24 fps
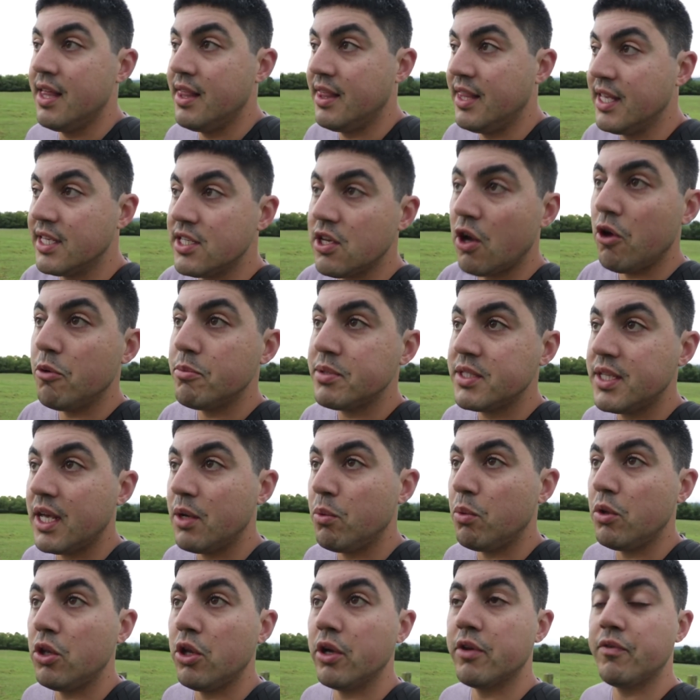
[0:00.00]
This
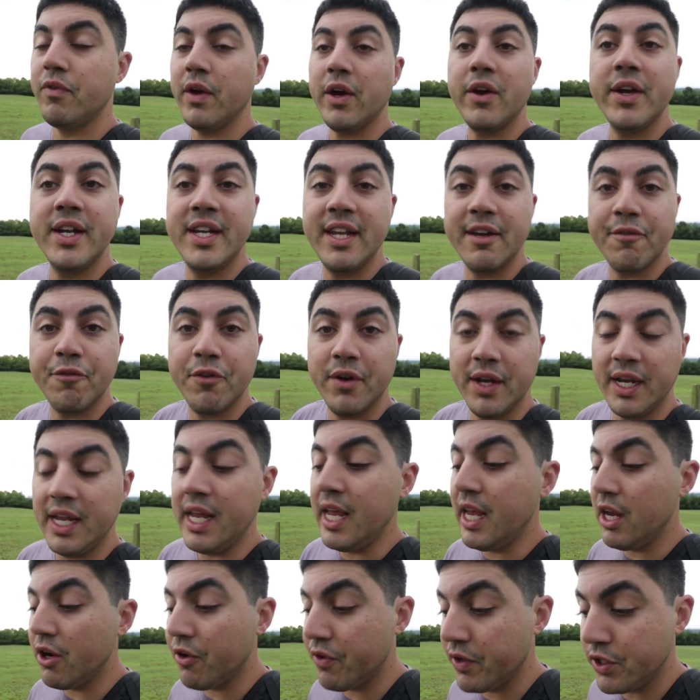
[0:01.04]
homestead will look very different
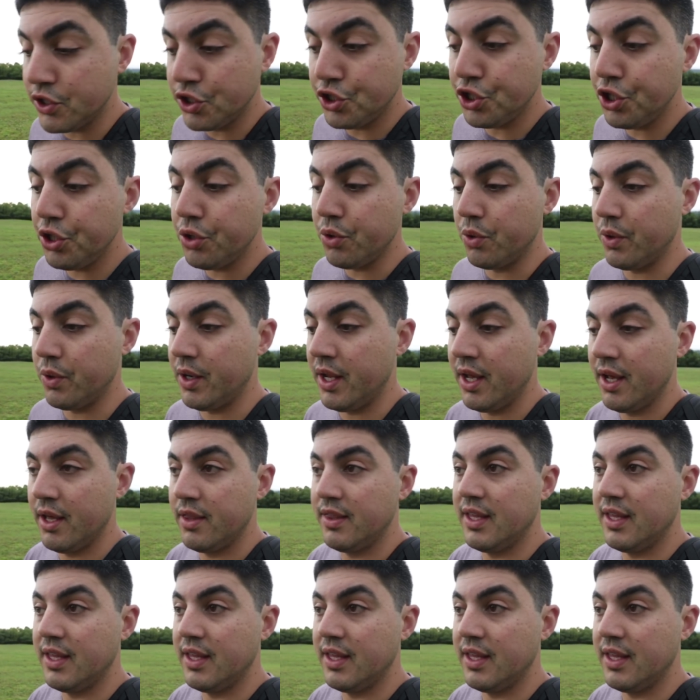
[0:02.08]
here in June